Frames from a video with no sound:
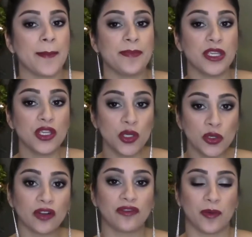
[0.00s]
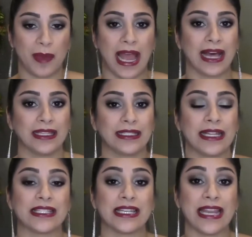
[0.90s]
Beautiful palette.
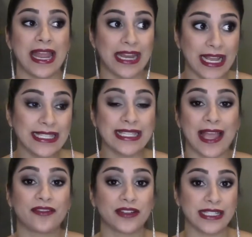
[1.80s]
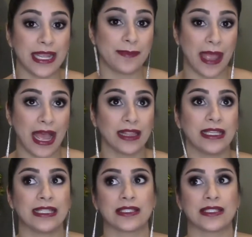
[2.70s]
It's a nice everyday palette.